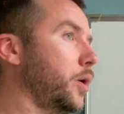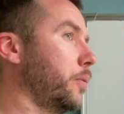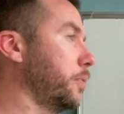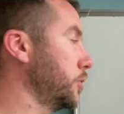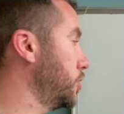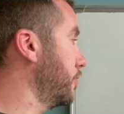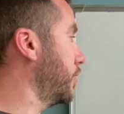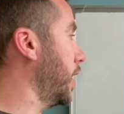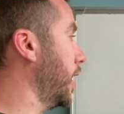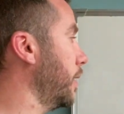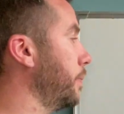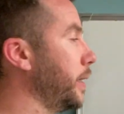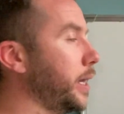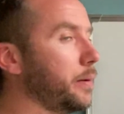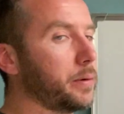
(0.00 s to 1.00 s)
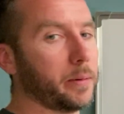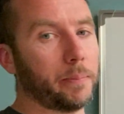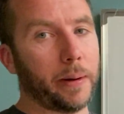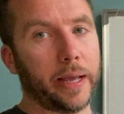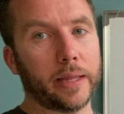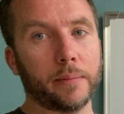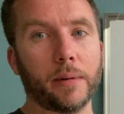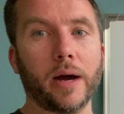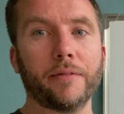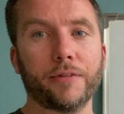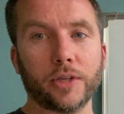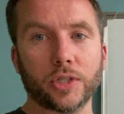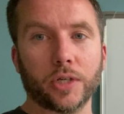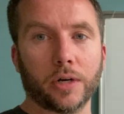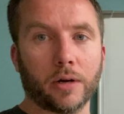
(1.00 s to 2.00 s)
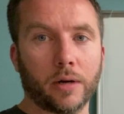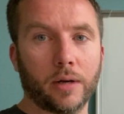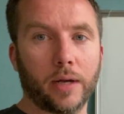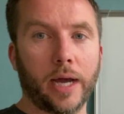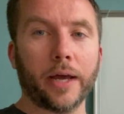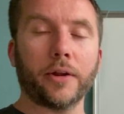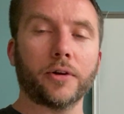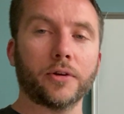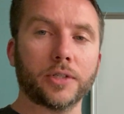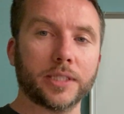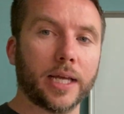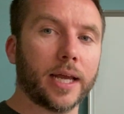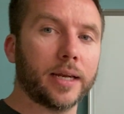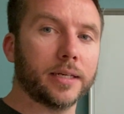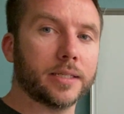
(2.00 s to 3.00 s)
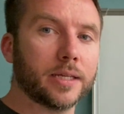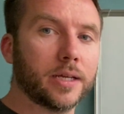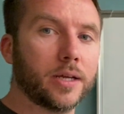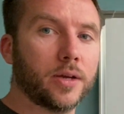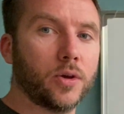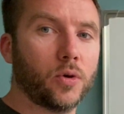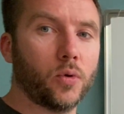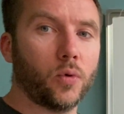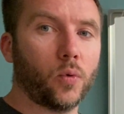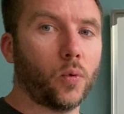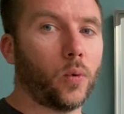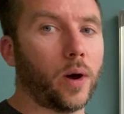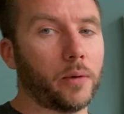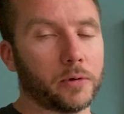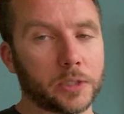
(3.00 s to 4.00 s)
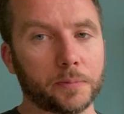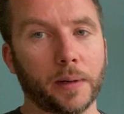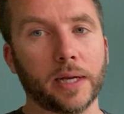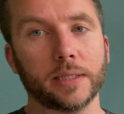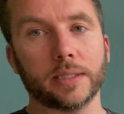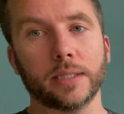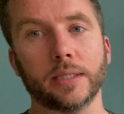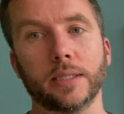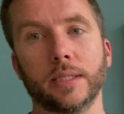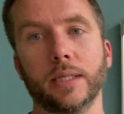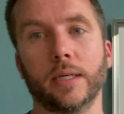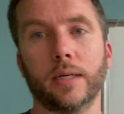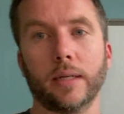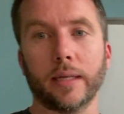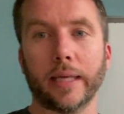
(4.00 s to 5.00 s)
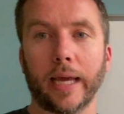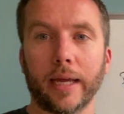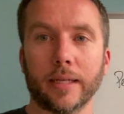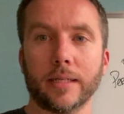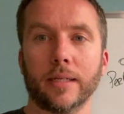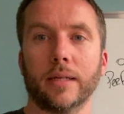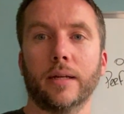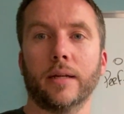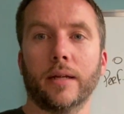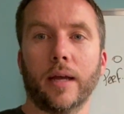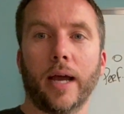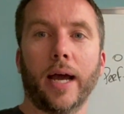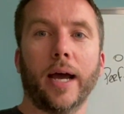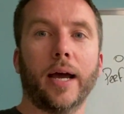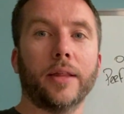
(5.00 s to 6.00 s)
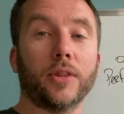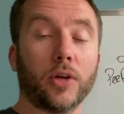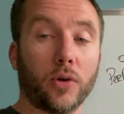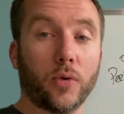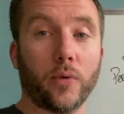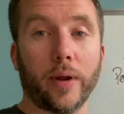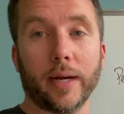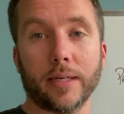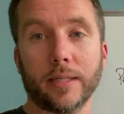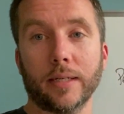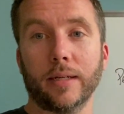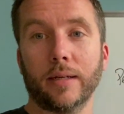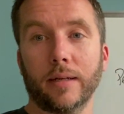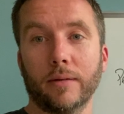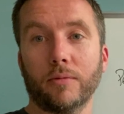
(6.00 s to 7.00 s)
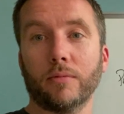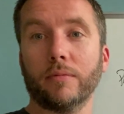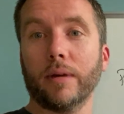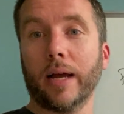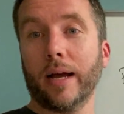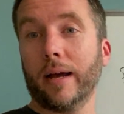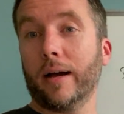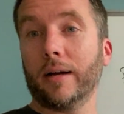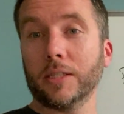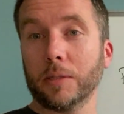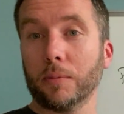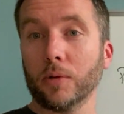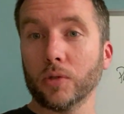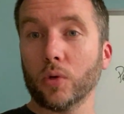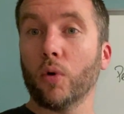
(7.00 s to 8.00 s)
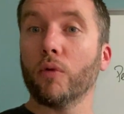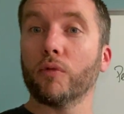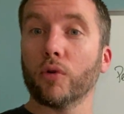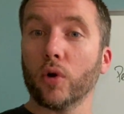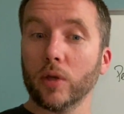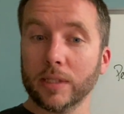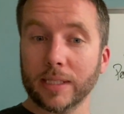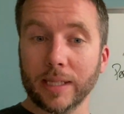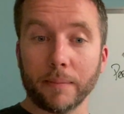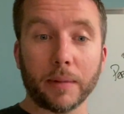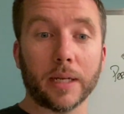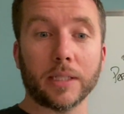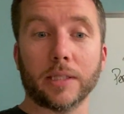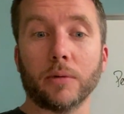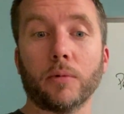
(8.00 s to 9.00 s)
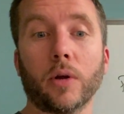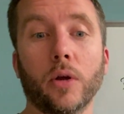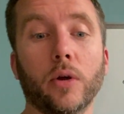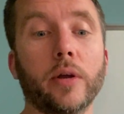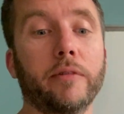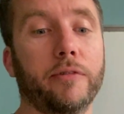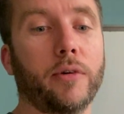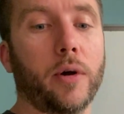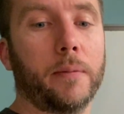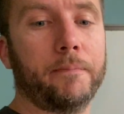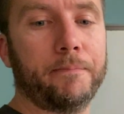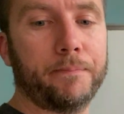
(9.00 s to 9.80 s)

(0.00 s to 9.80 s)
But you've got to be able to play them off each other and understand what responses get the correct, overall stimulus that we're looking for.